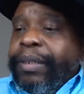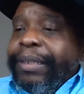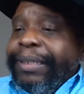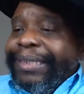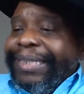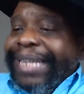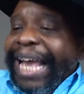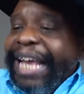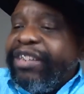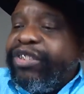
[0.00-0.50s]

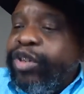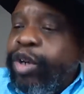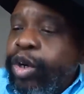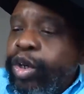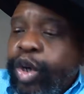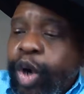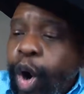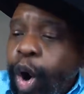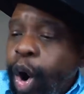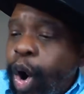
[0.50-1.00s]
That's your
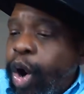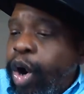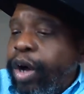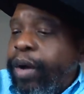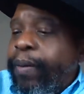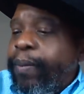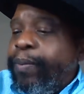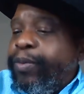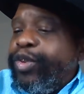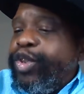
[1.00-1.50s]

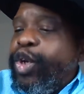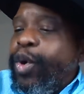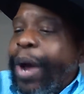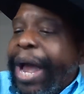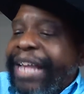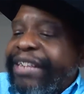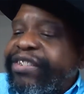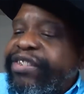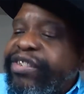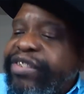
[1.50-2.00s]
core. You
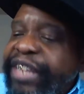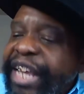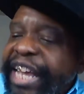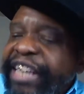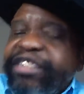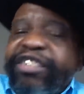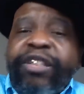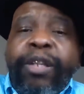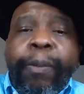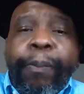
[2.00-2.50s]
had
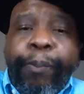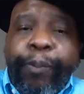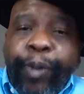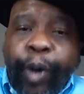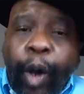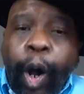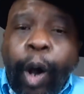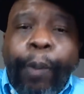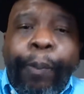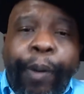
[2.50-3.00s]
6
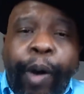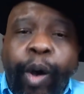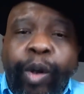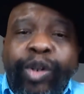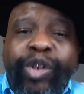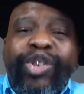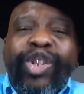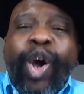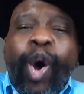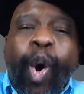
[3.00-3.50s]
Pro
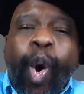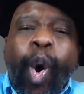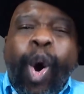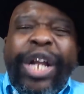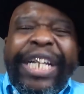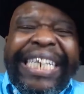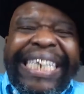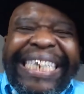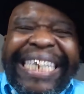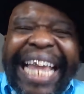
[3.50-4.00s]
Bowlers
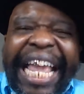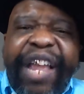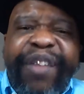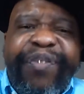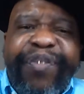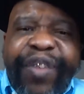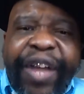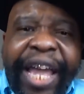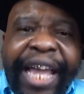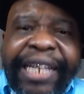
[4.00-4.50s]
on
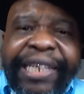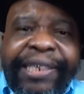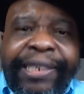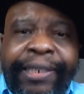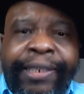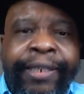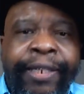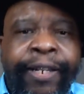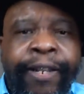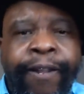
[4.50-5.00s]

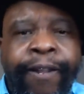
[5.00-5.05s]
defense.